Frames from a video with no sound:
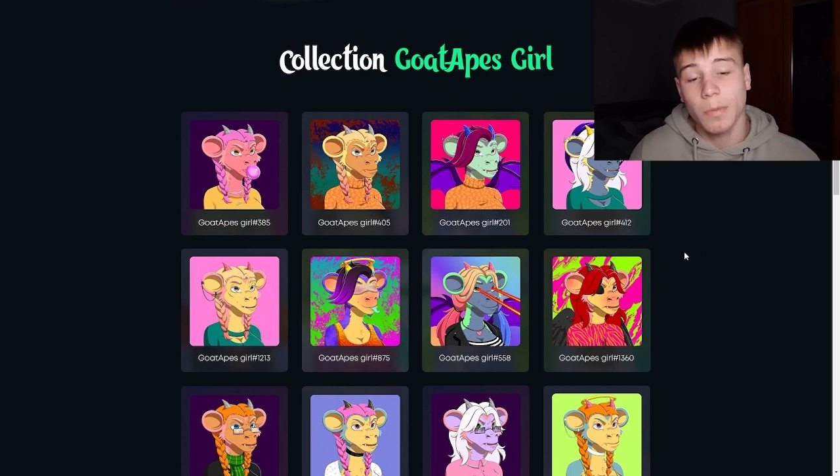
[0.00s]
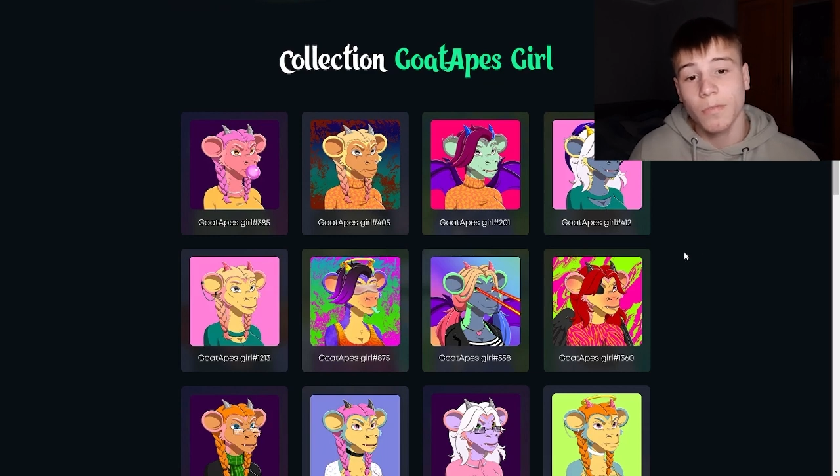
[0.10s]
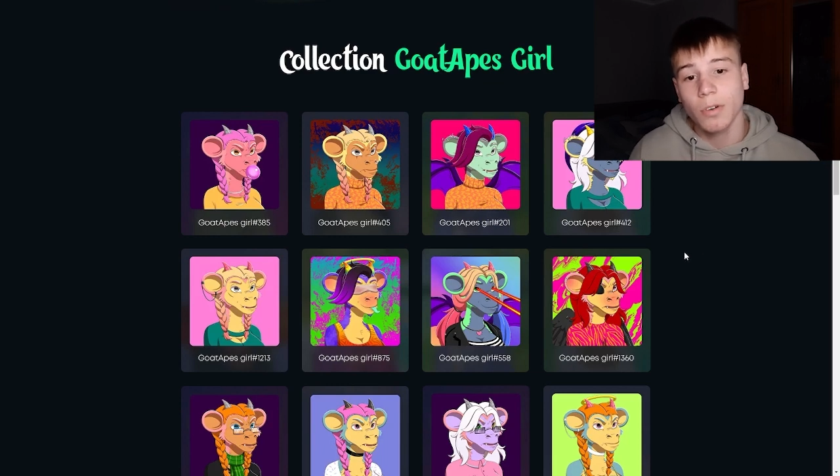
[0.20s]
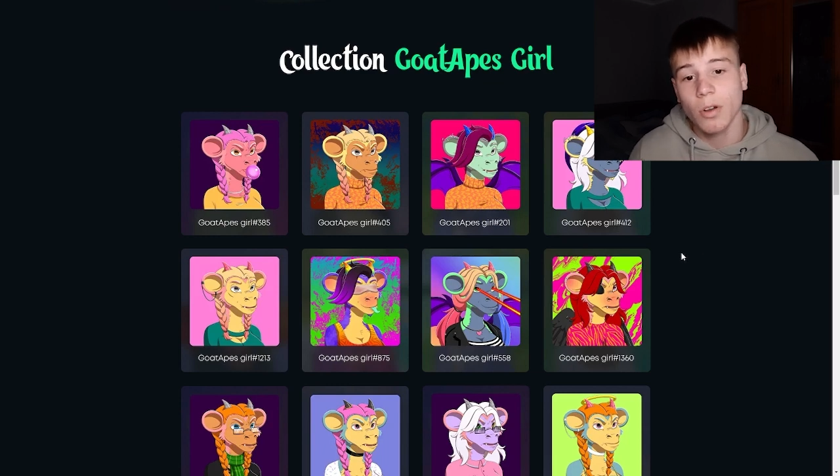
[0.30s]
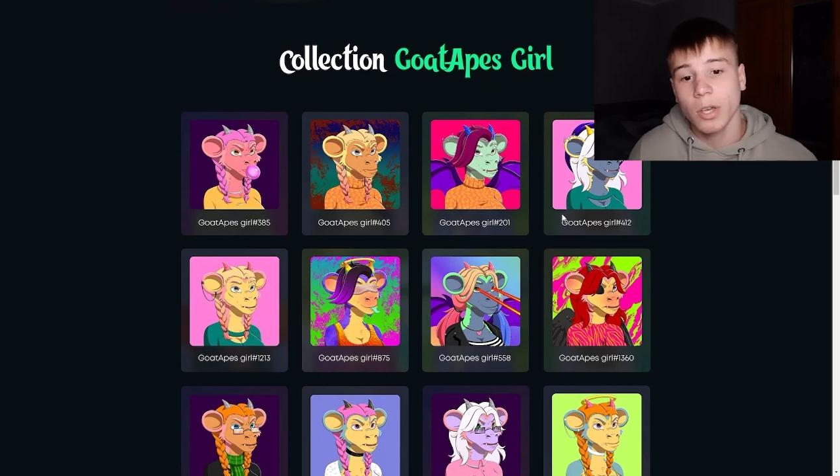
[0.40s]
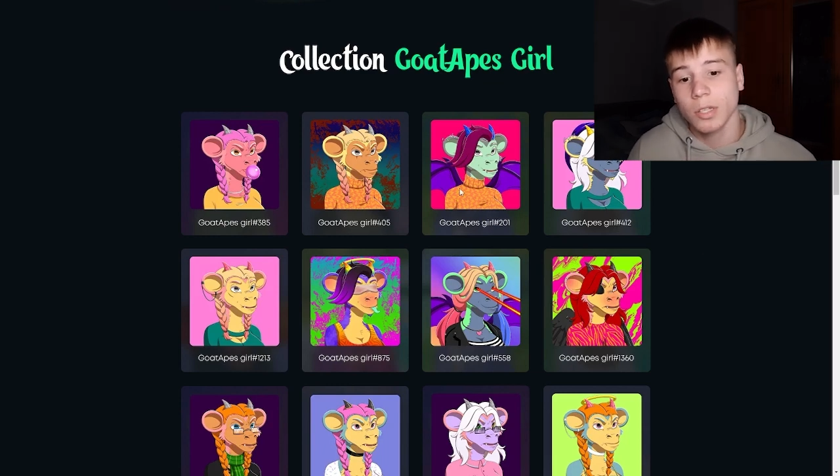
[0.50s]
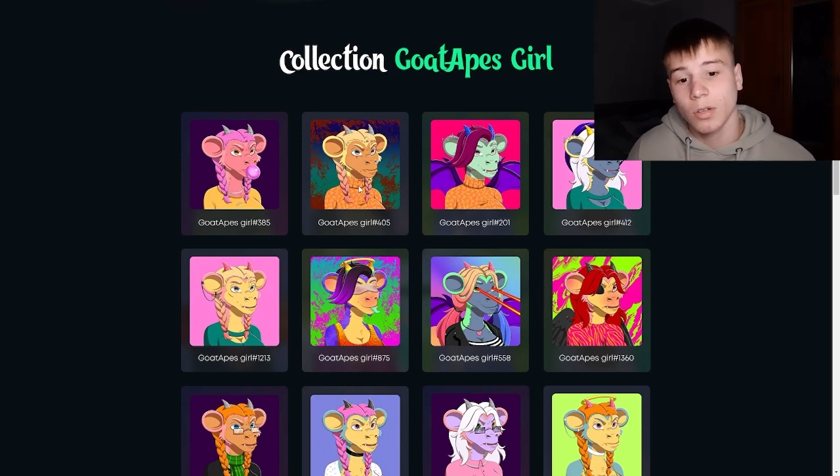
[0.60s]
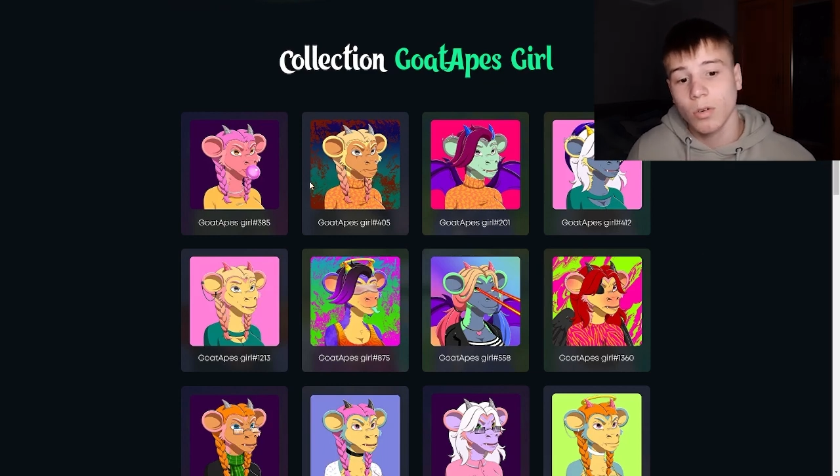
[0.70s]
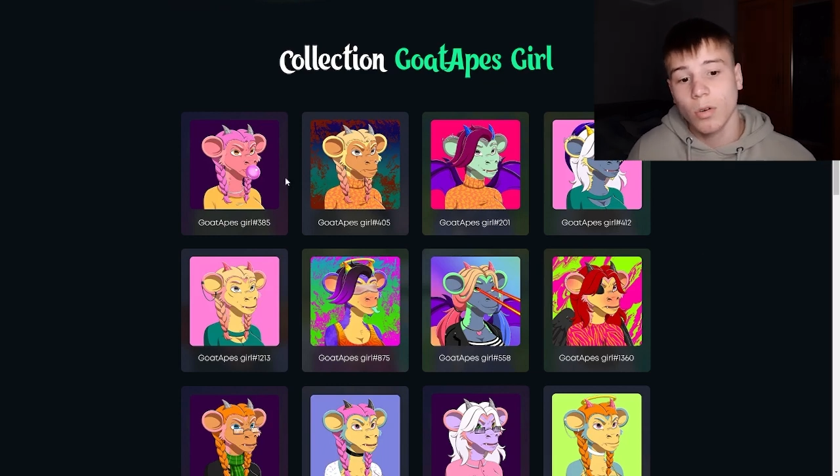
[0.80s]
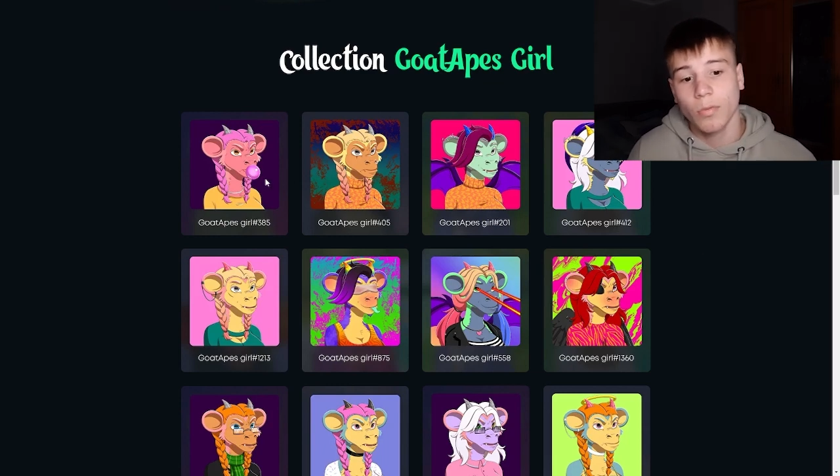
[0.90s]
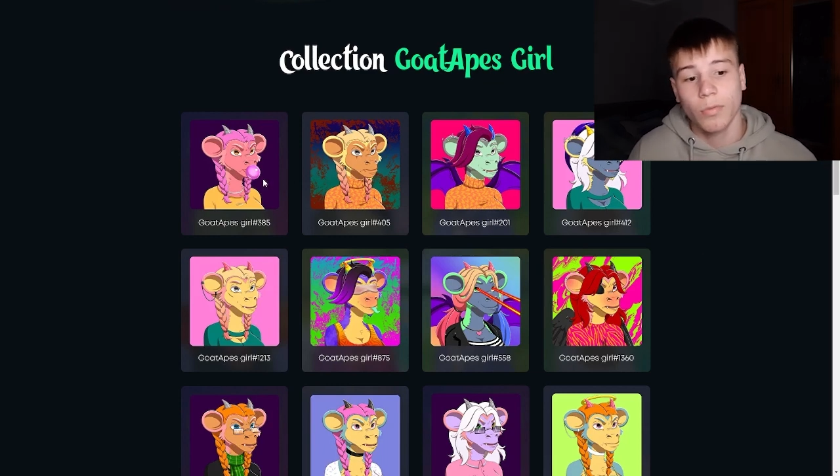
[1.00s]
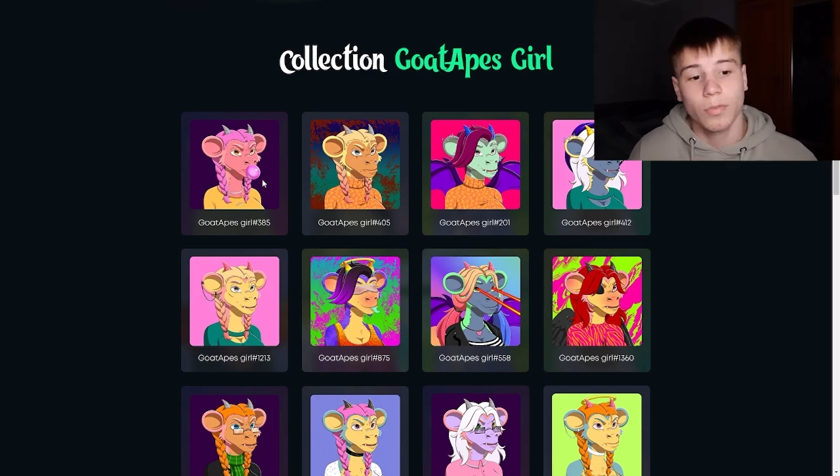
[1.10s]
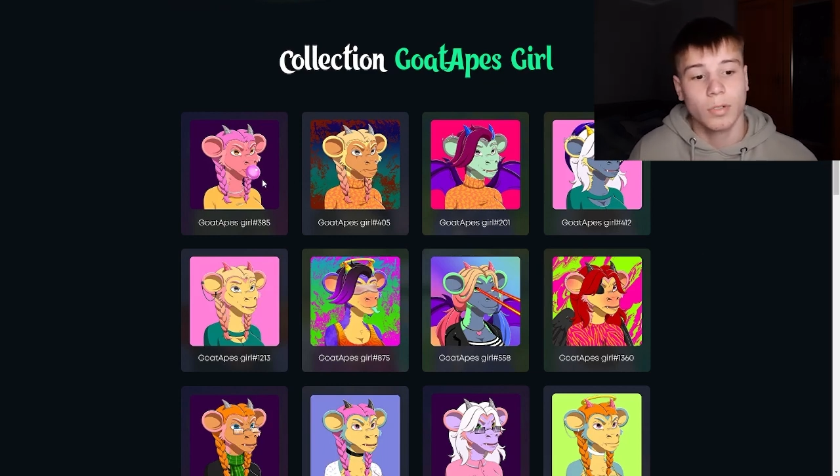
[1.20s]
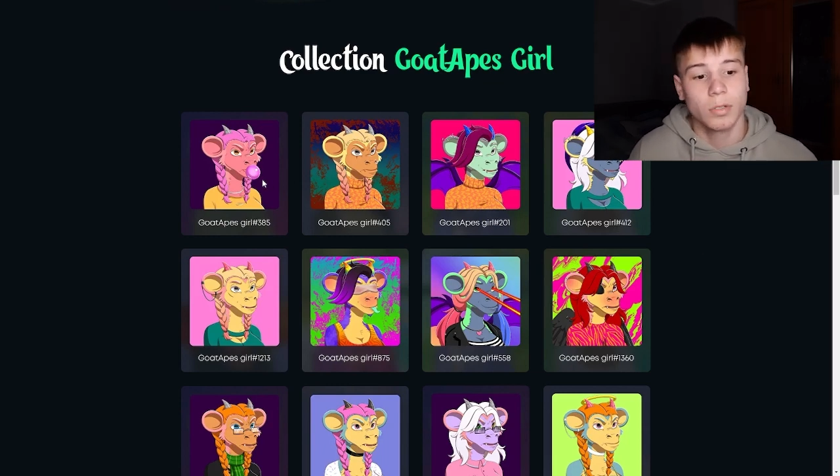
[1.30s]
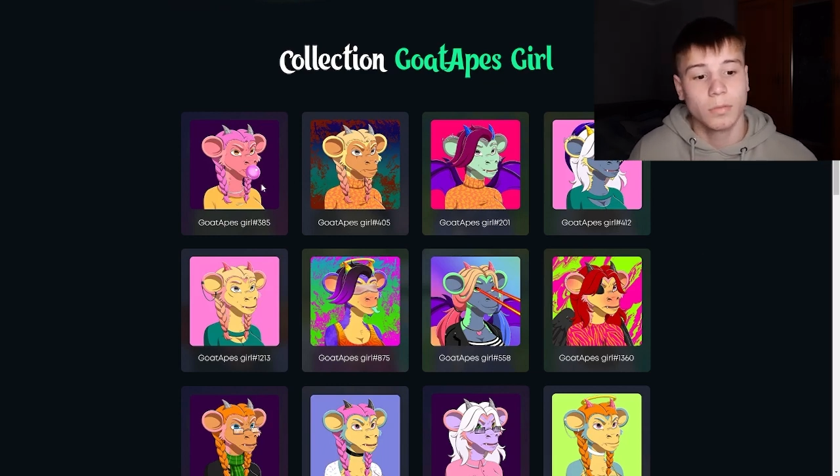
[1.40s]
big variety of
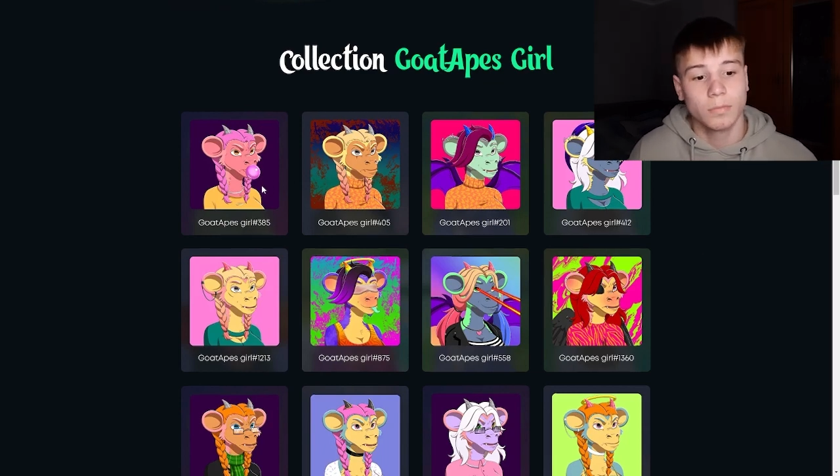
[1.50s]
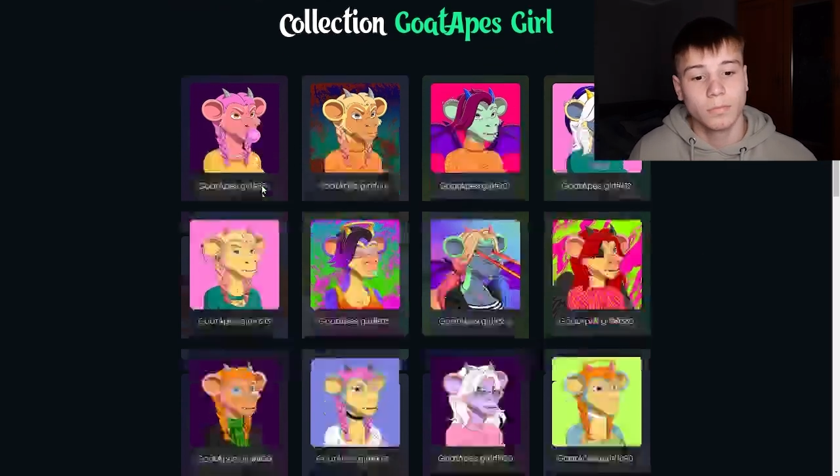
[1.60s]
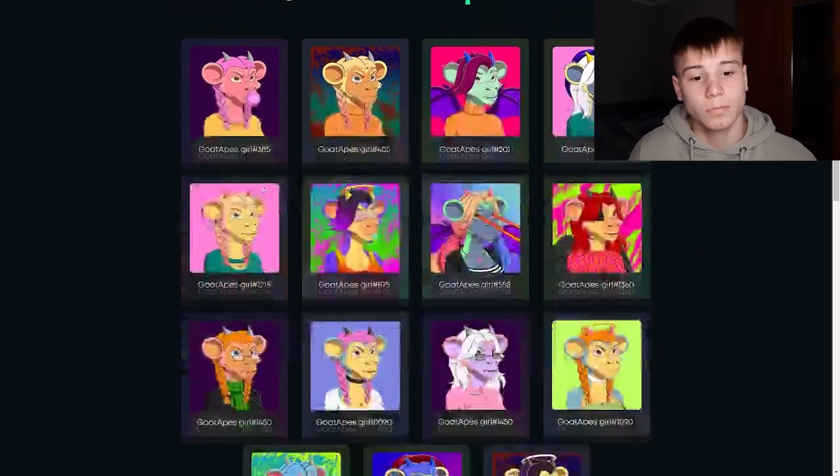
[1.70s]
uh,